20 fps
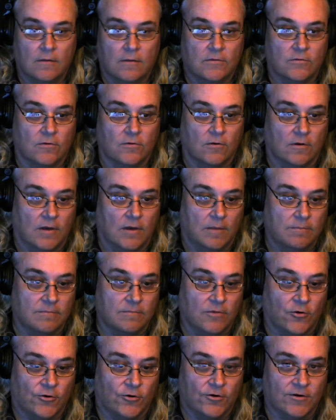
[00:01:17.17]
So I'm
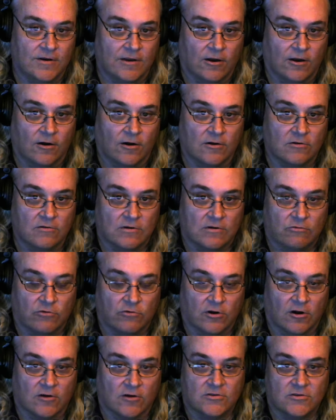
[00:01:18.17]
hurting in
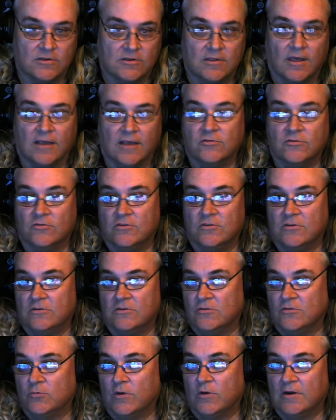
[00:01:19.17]
regards to that. So
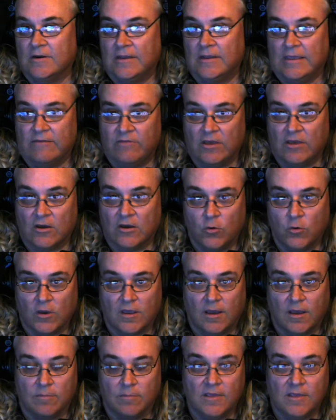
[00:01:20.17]
just wanted to give you a quick
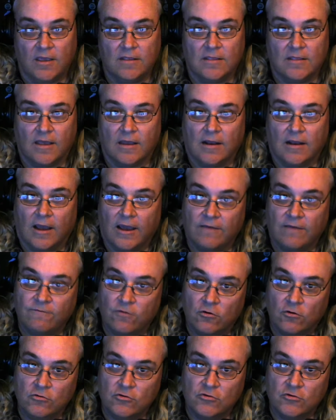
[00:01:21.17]
update that
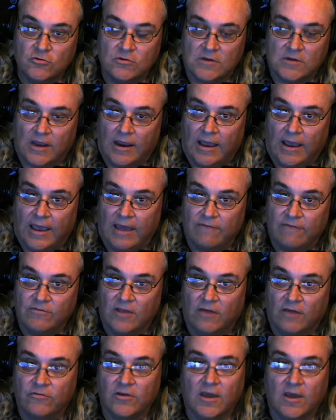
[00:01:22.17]
iPhone users, I have
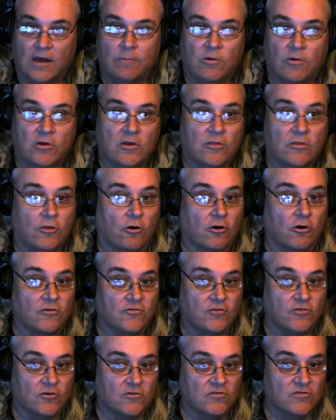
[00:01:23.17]
not forgot about you. There are
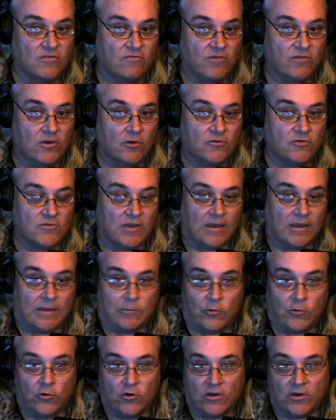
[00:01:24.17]
still some videos I am
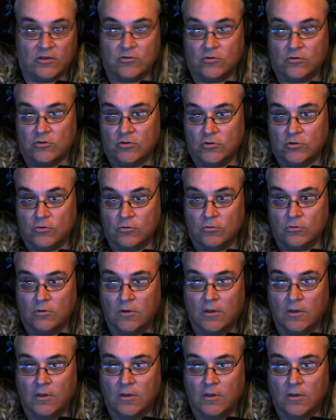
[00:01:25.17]
going to do